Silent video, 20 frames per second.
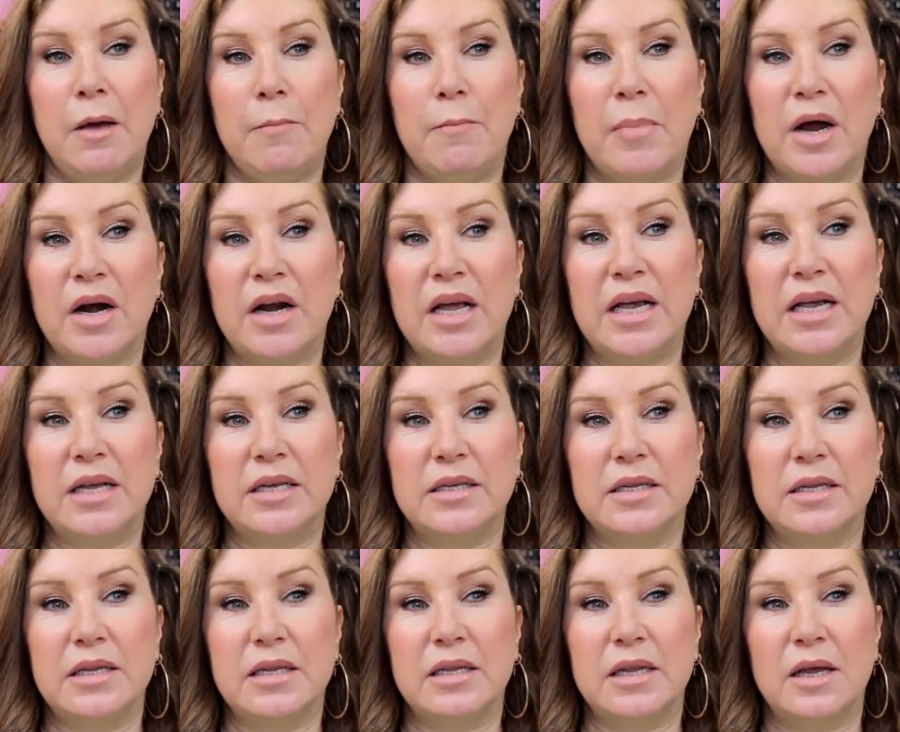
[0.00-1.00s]
but it
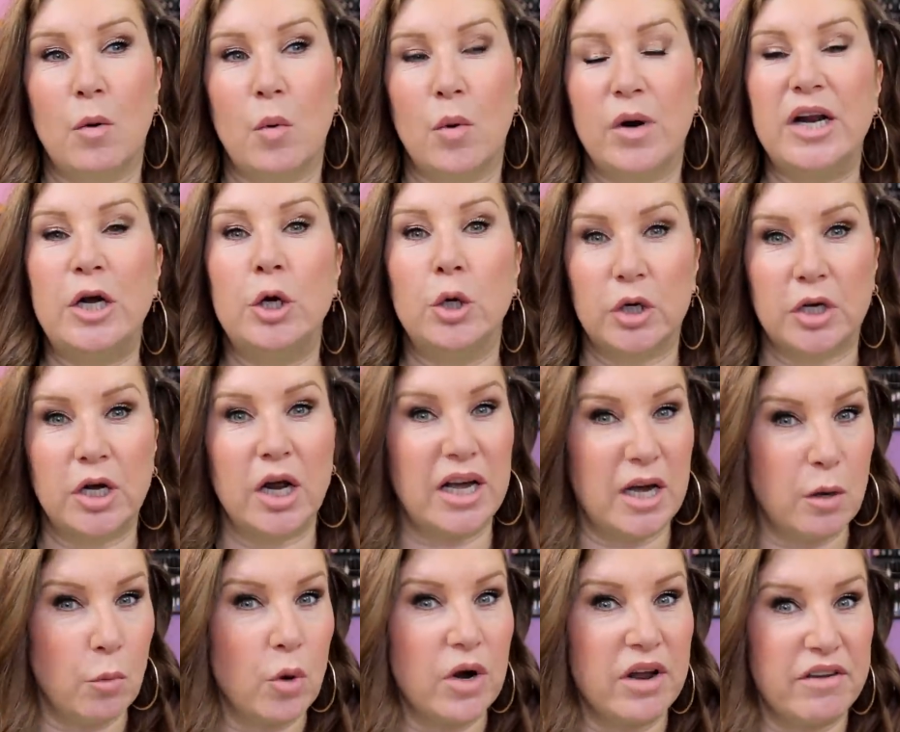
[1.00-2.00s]
what it looked
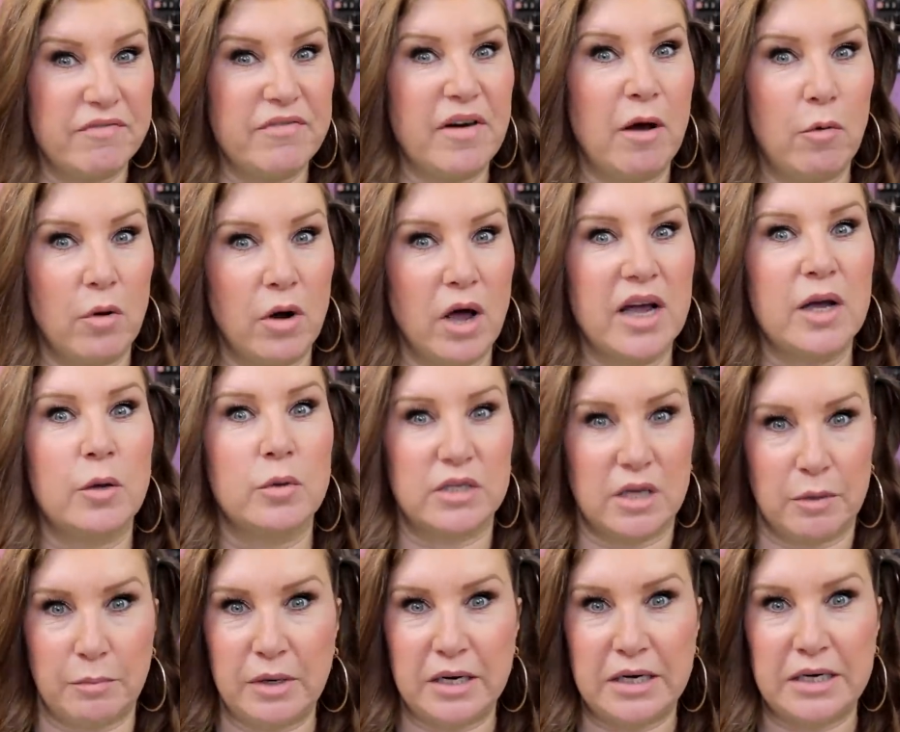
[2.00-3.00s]
like and what it felt like was
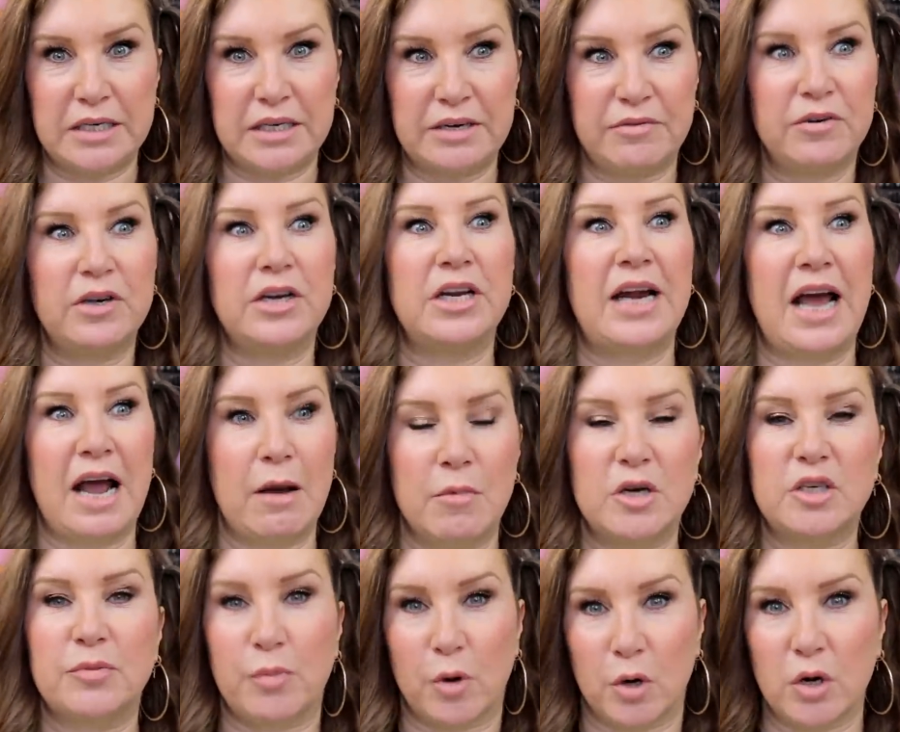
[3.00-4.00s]
completely different and how
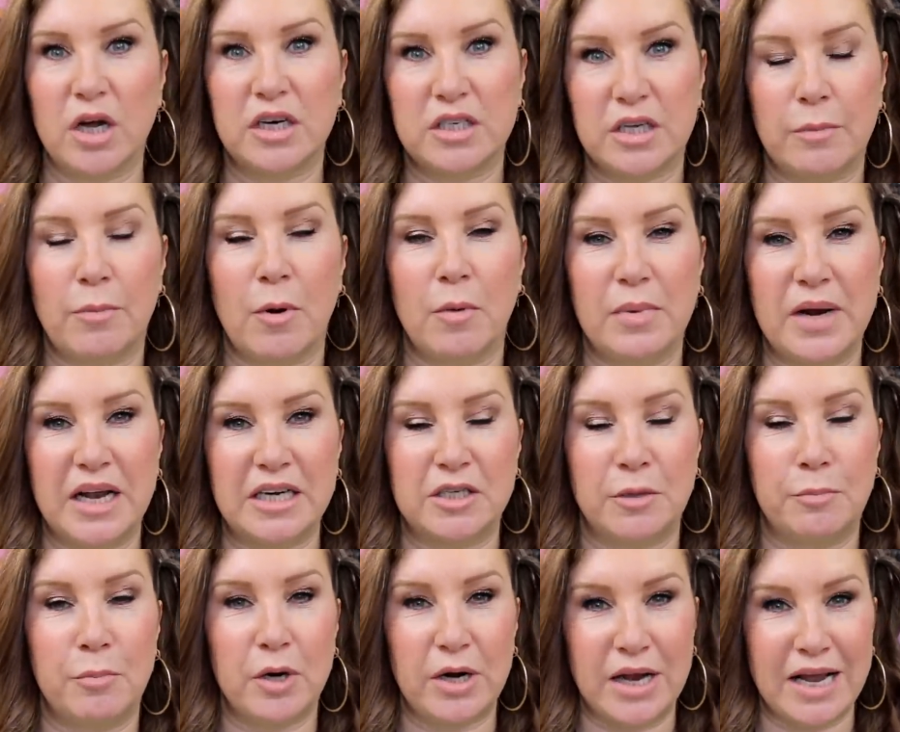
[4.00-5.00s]
much product I probably had
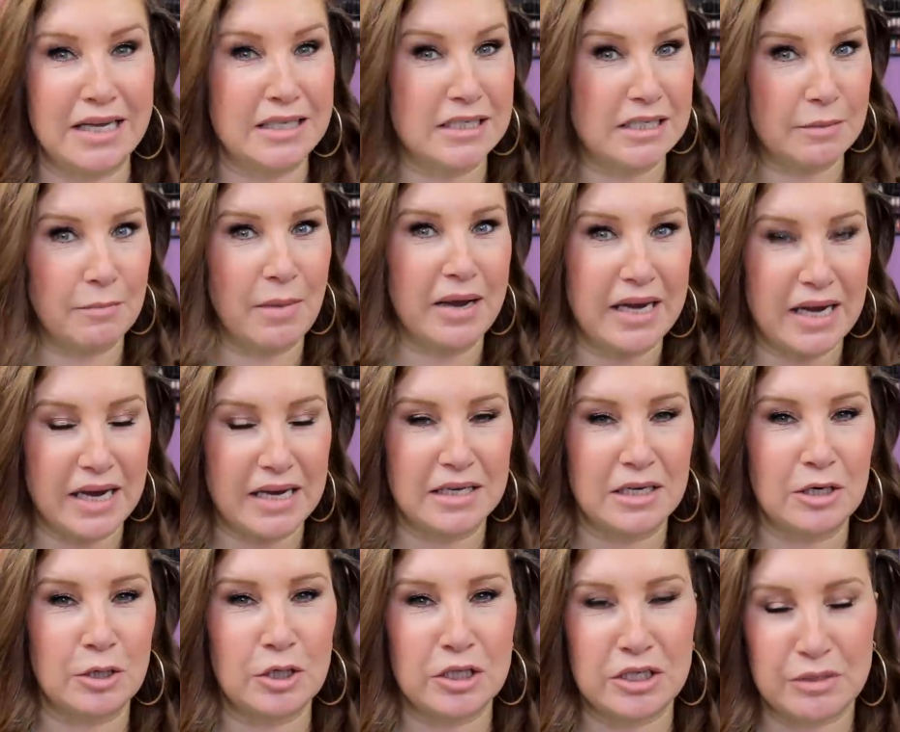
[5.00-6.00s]
to put it in to make it
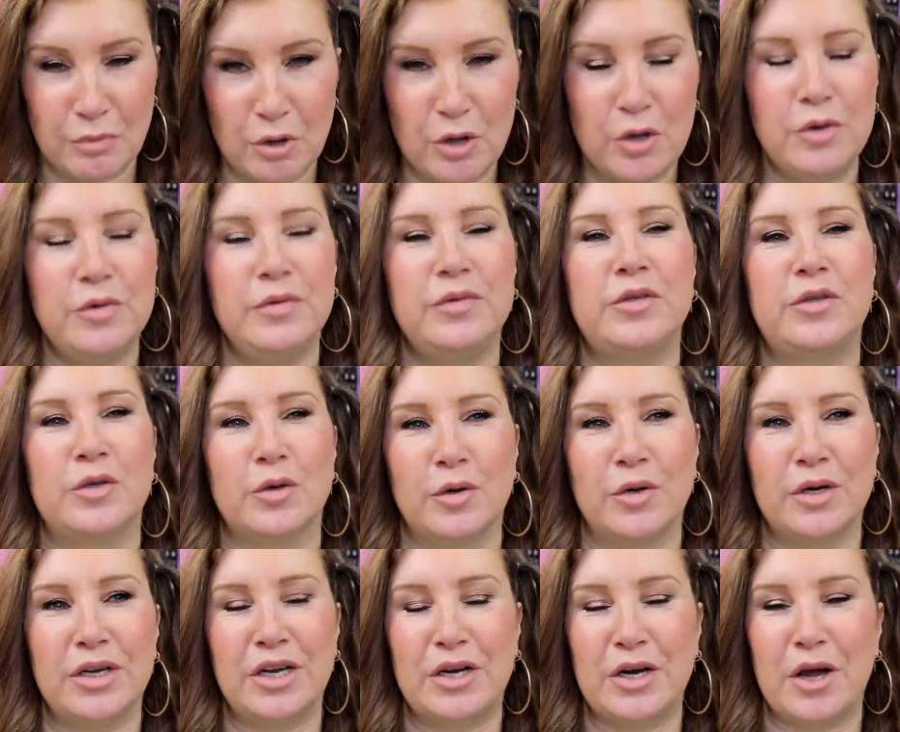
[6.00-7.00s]
look smoothed
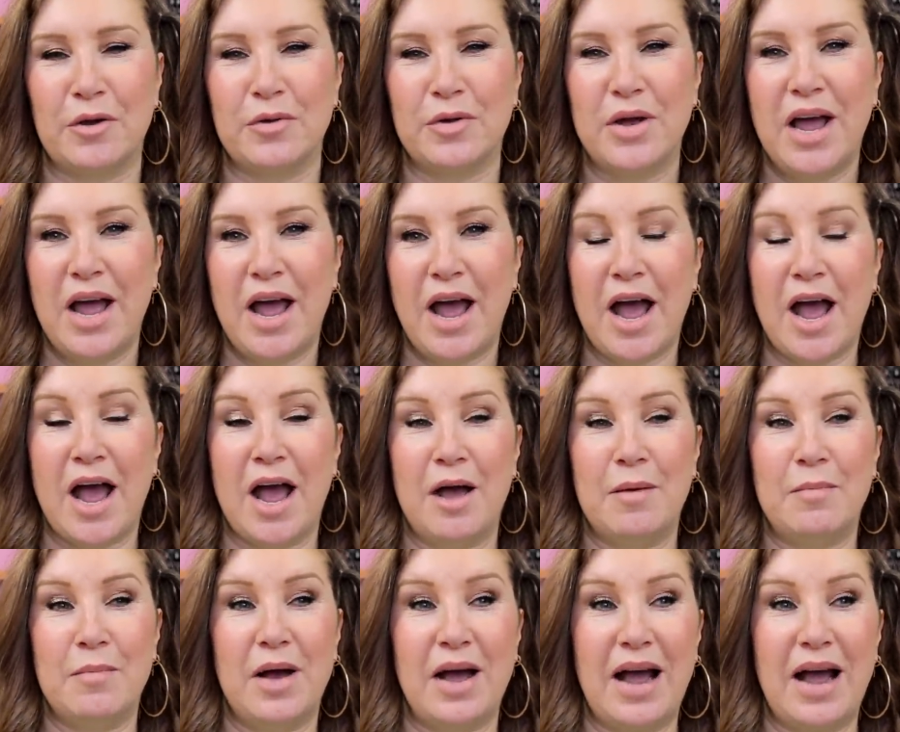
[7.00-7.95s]
or you know um,